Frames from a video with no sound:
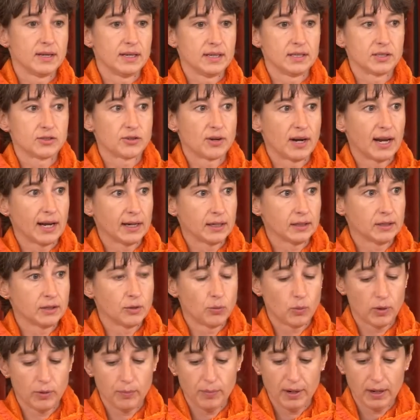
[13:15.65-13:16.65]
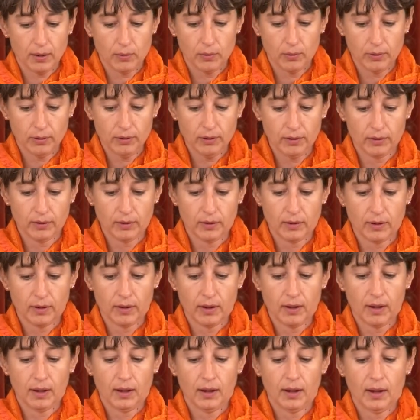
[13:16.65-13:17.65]
interact with power
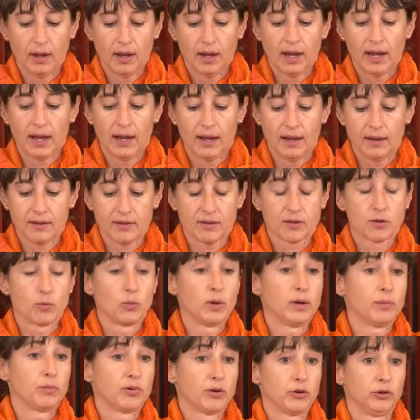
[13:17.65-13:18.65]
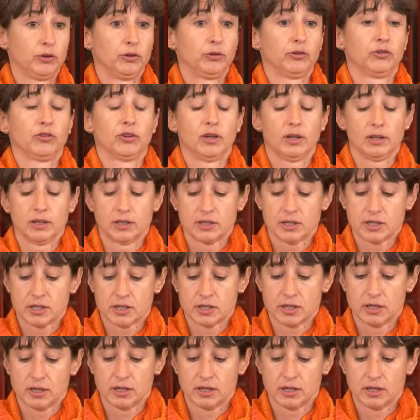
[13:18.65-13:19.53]
as we produce knowledge.